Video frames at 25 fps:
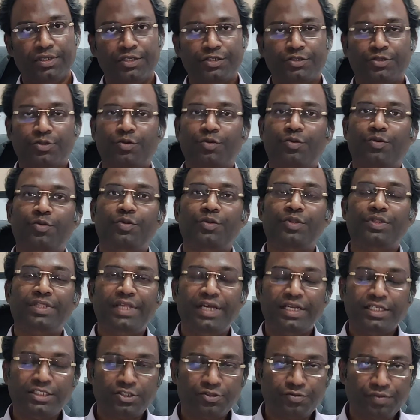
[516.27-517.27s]
So
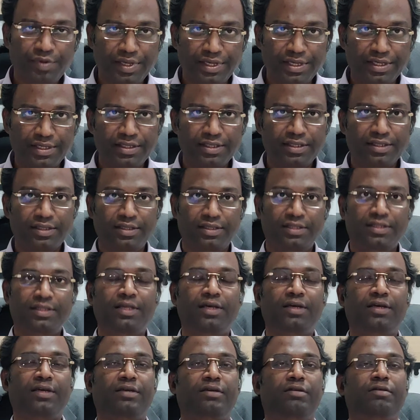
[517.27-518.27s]
that's why
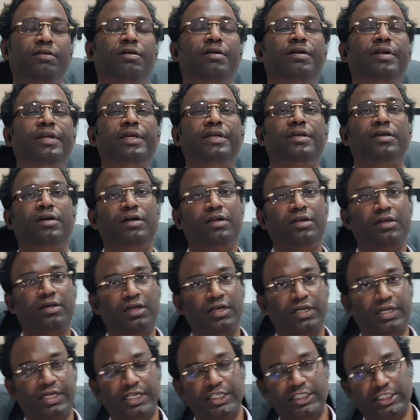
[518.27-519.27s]
the chronic
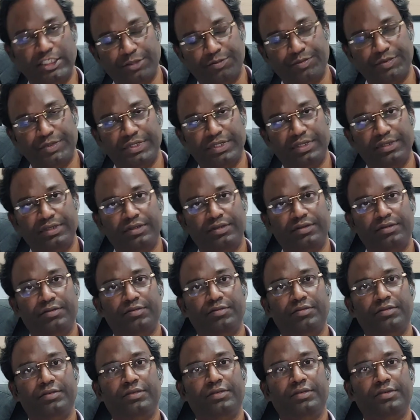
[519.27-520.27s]
alcohol consumption
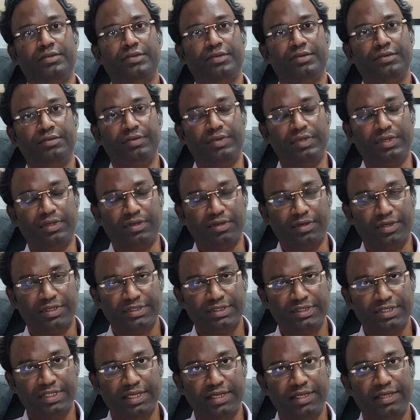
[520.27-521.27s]
will
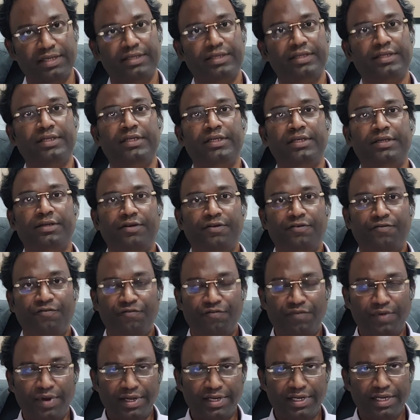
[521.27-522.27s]
cause the
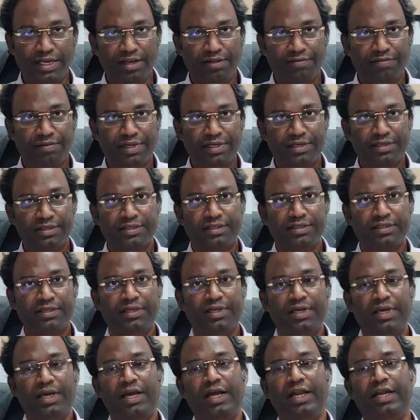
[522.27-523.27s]
fatty liver,
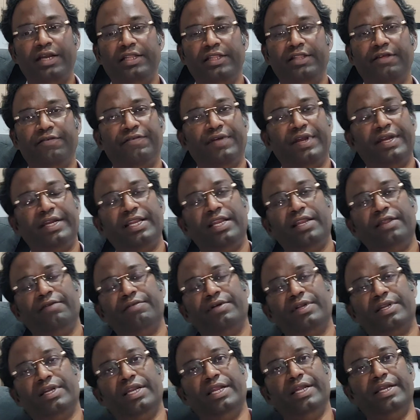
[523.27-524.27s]
and the fatty
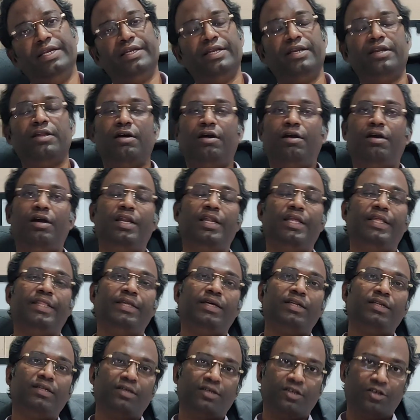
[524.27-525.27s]
liver related all
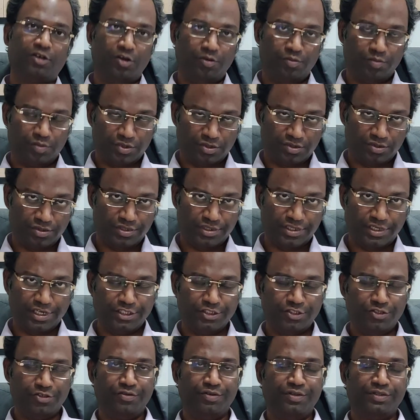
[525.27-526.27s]
other
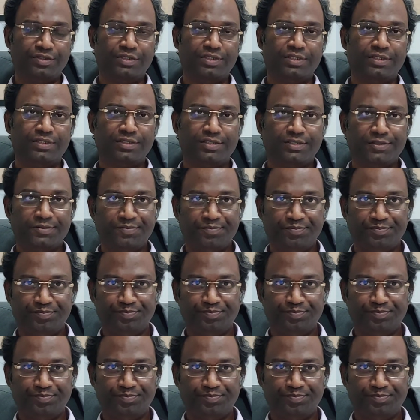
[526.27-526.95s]
consequences.